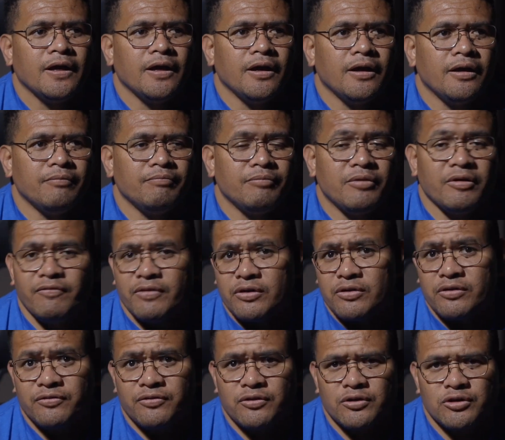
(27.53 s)
Um, the
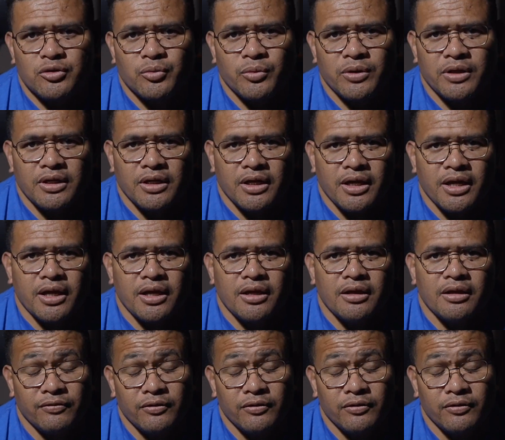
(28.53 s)
very first wedding I